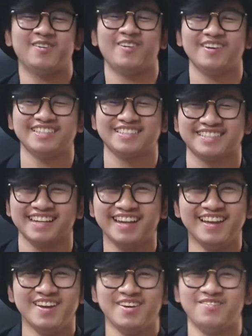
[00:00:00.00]
was
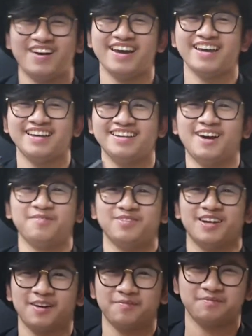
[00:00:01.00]
my
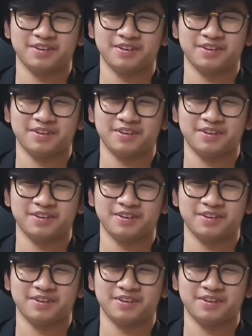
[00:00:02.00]
laptop